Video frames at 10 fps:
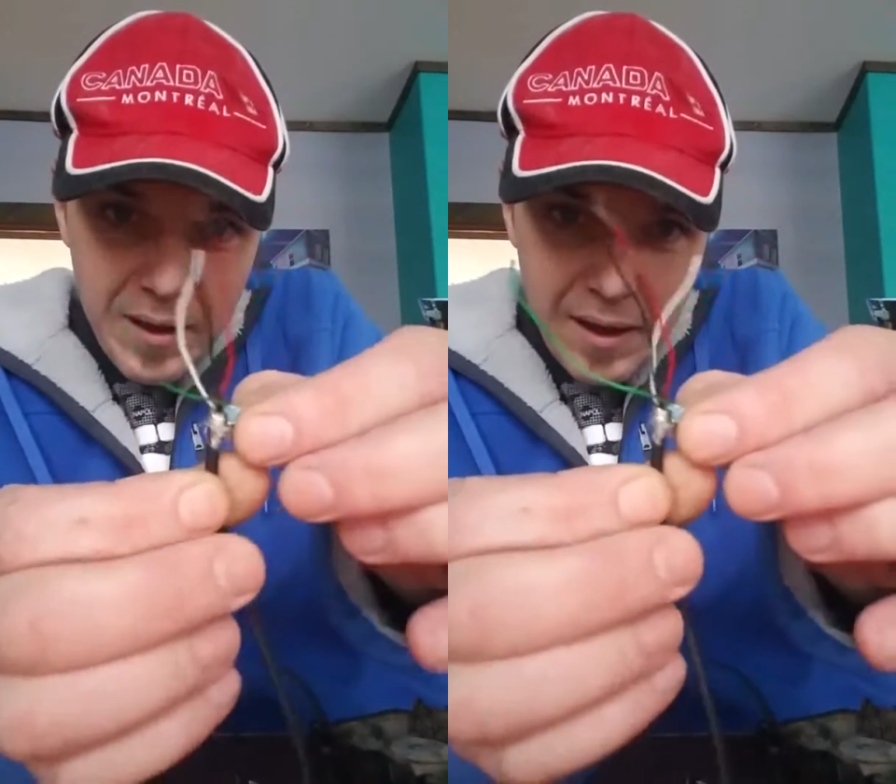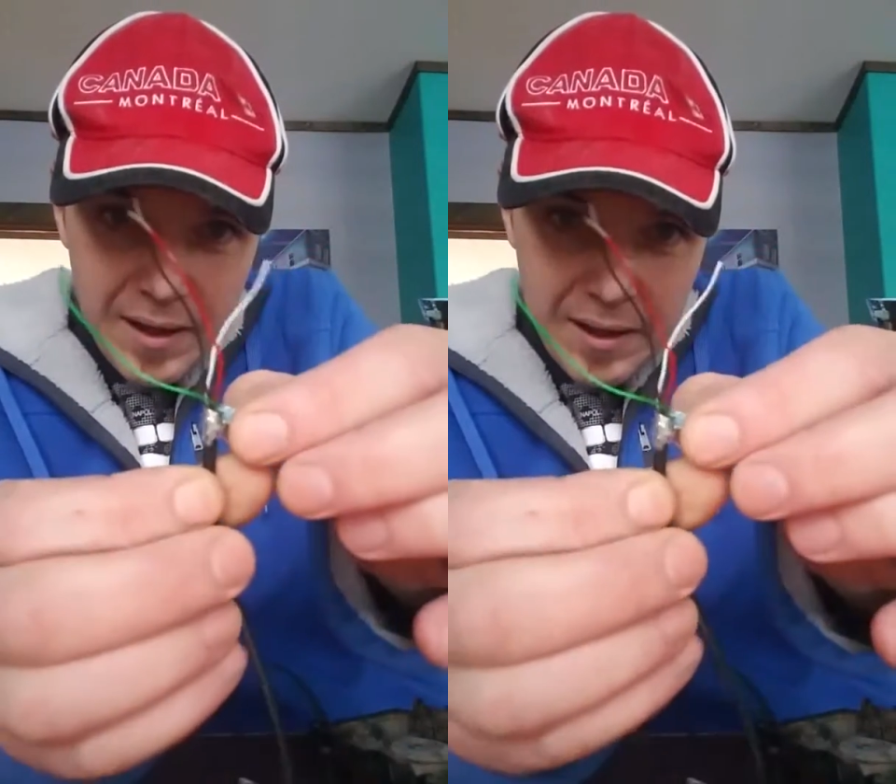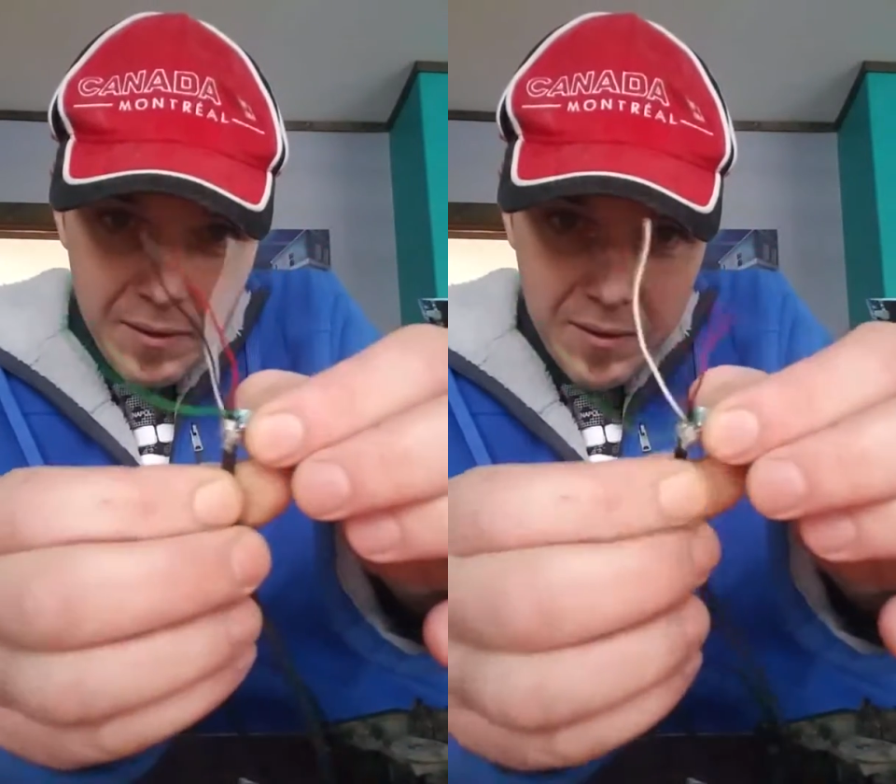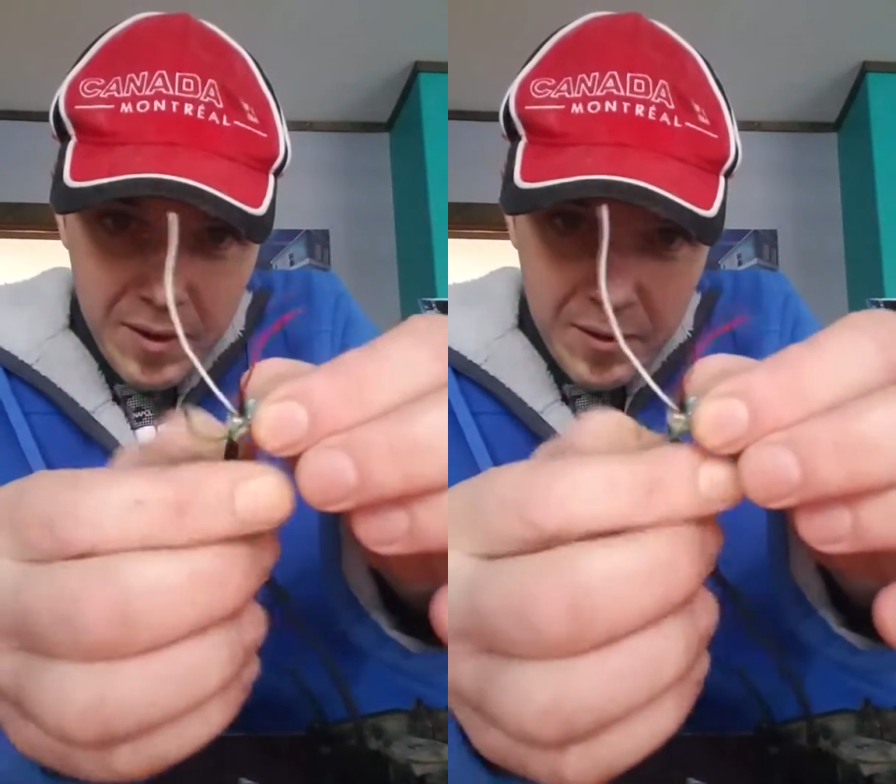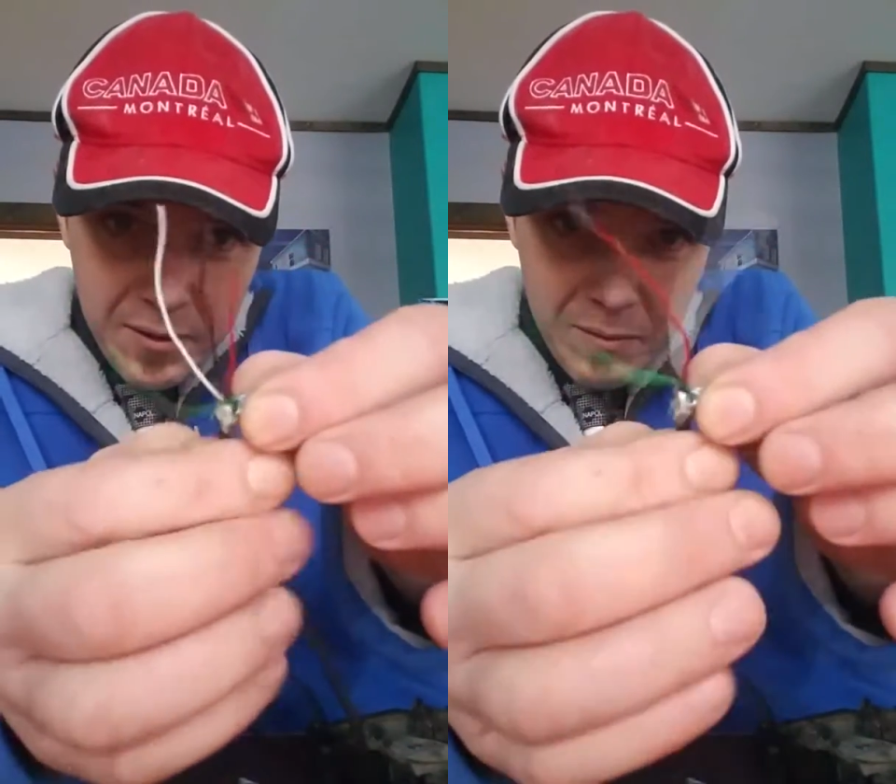On the outside
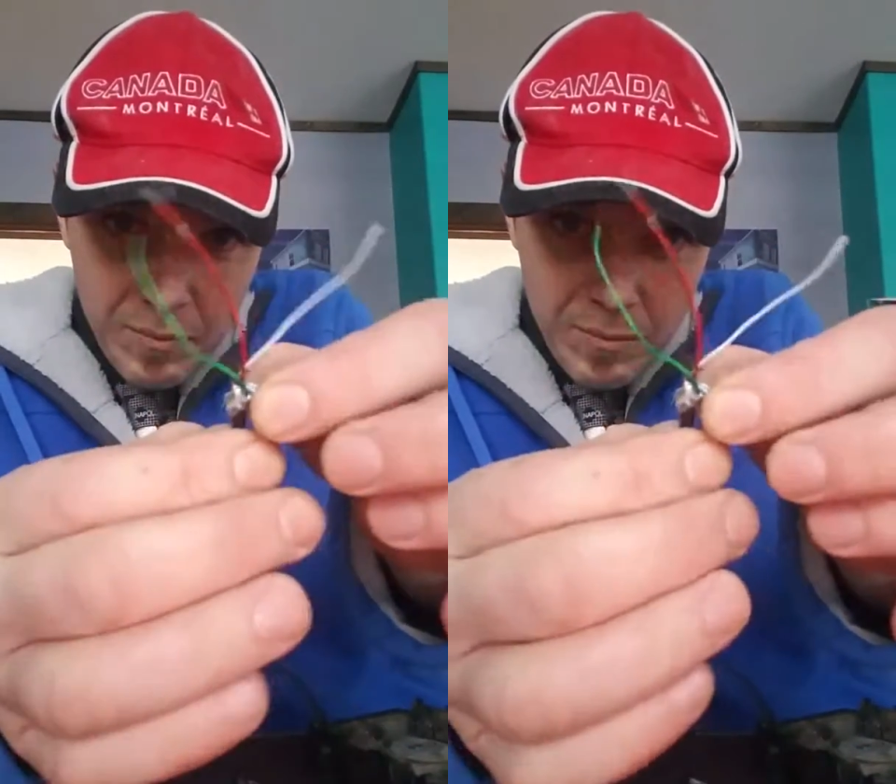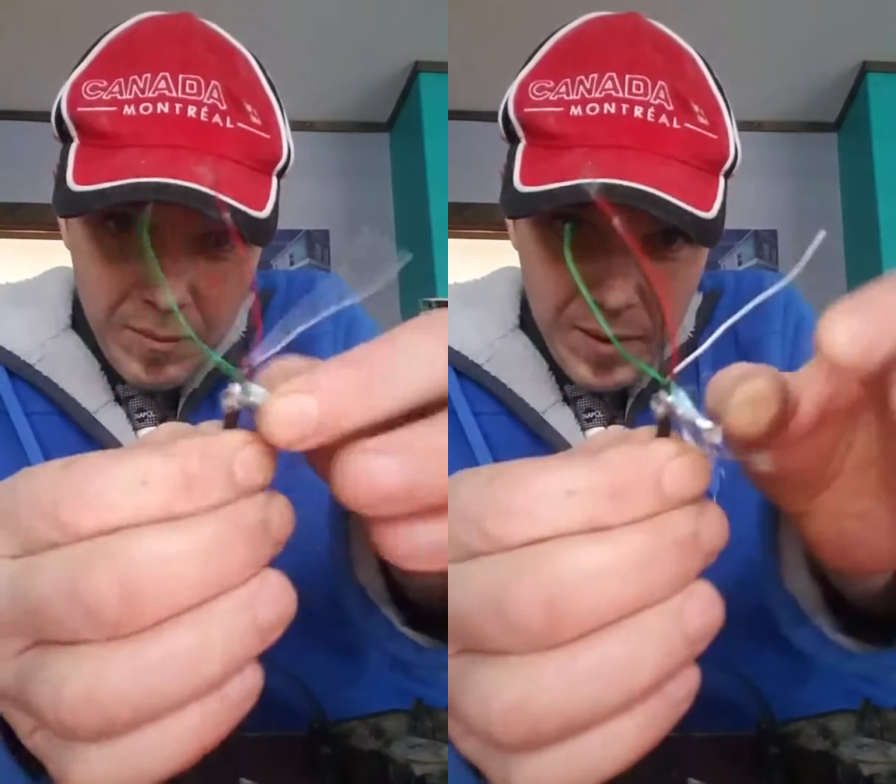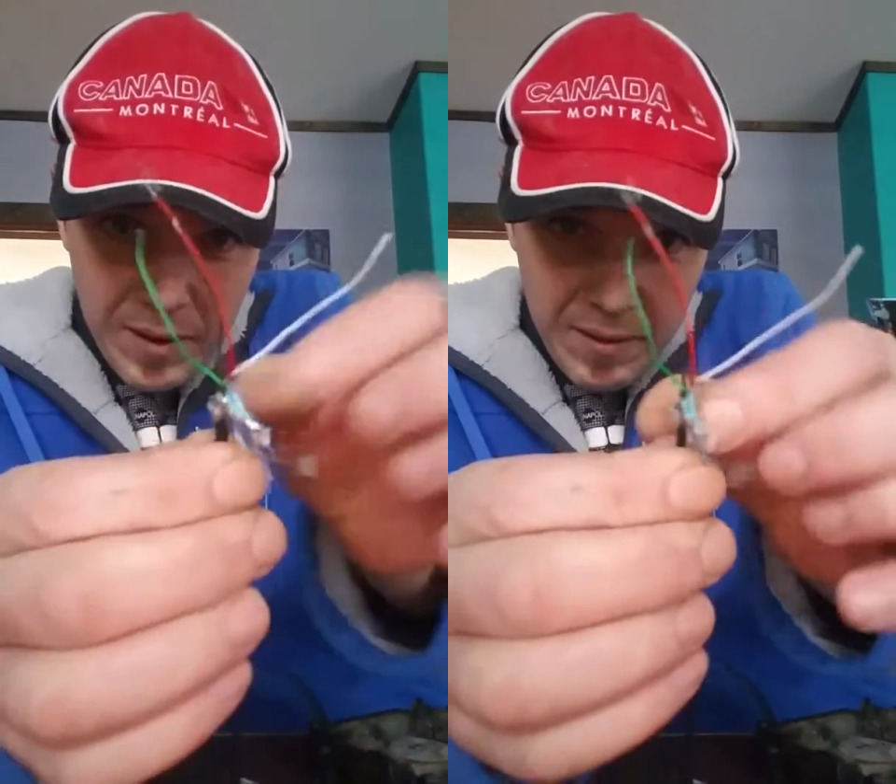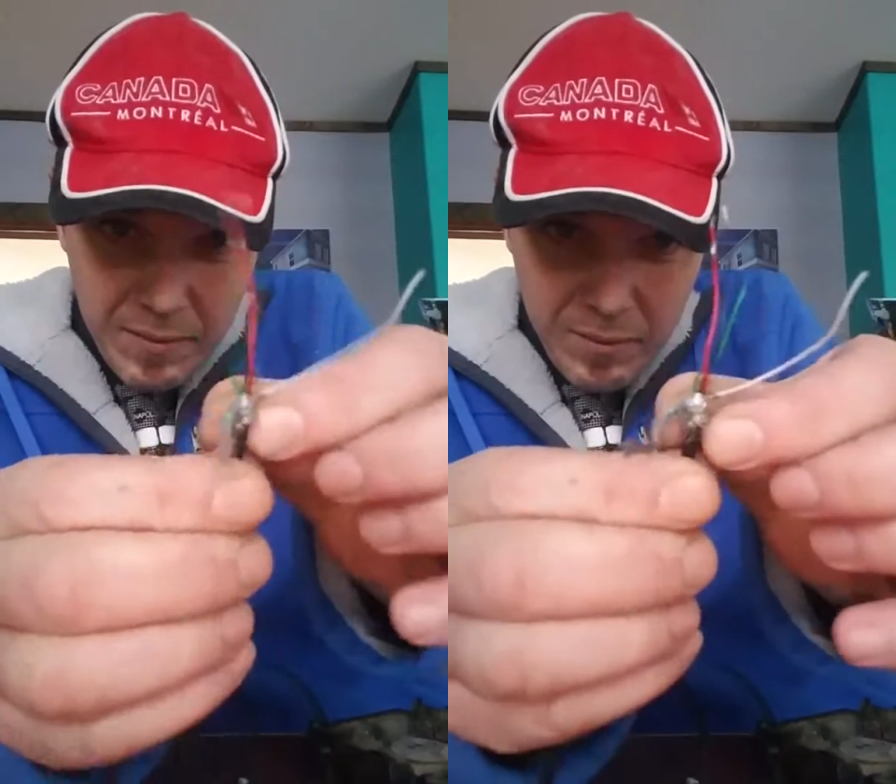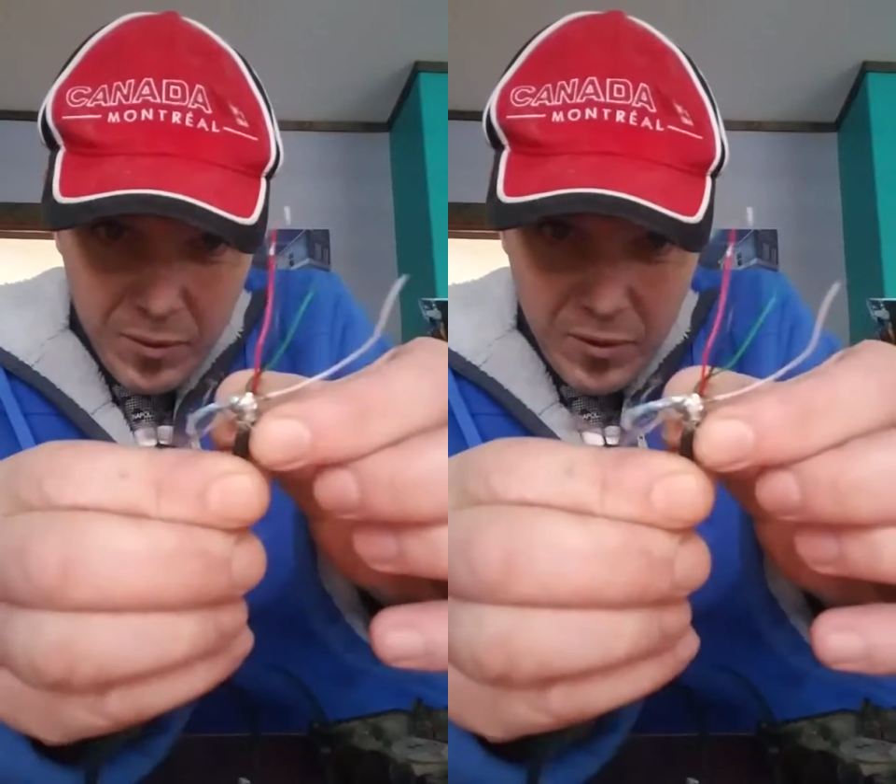there's some
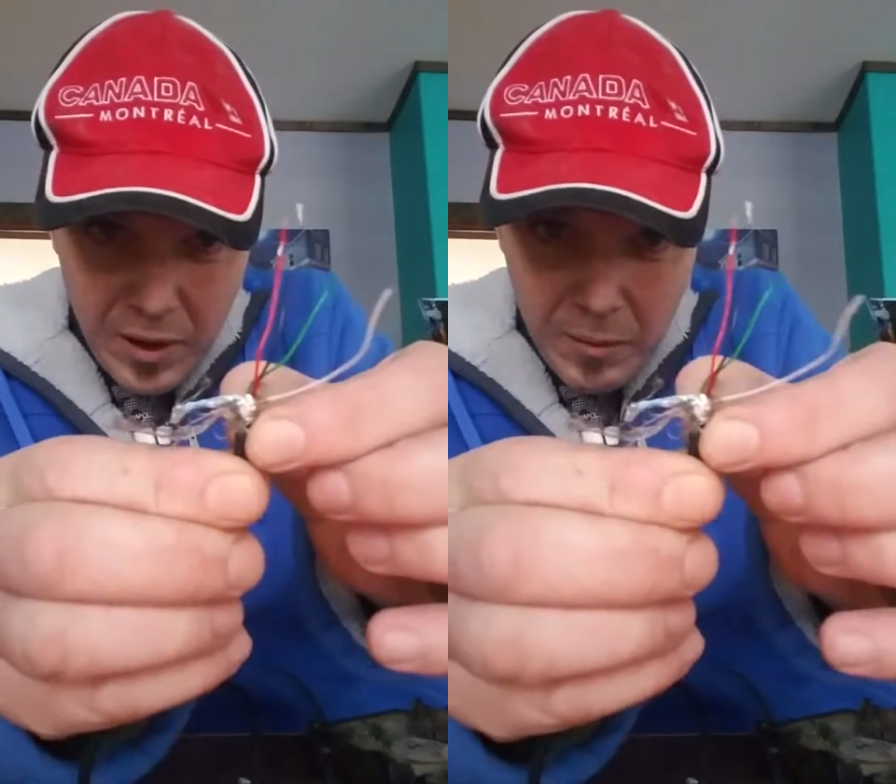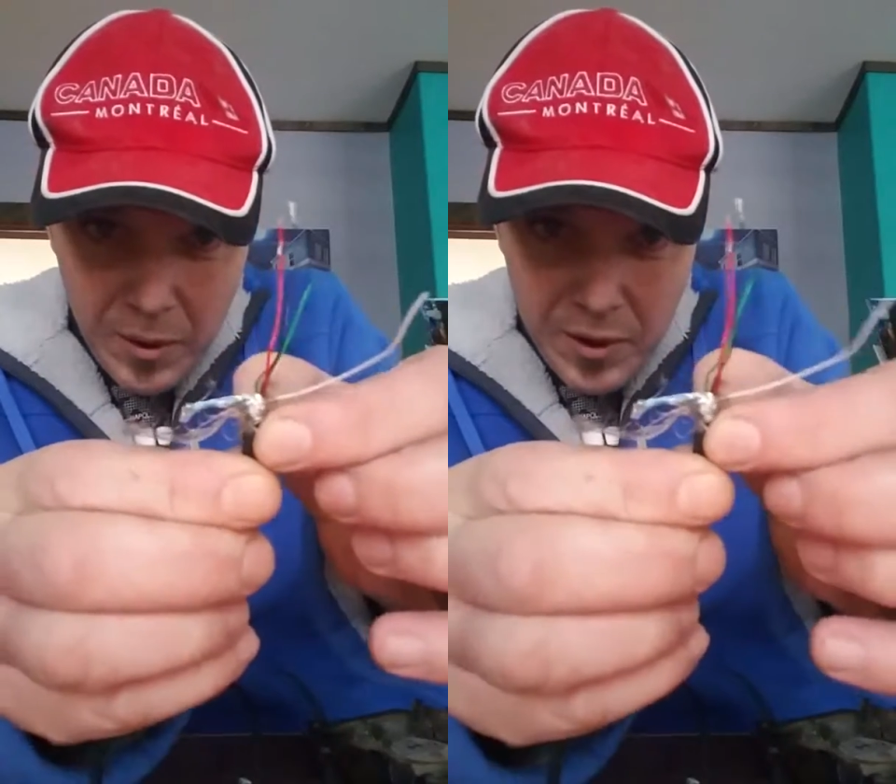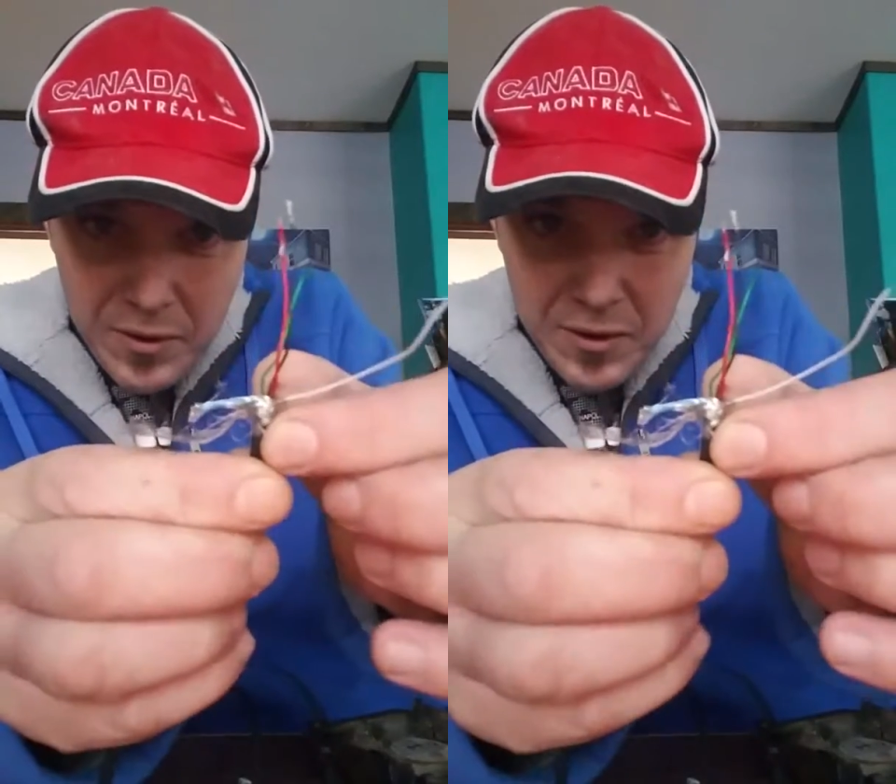stray wires.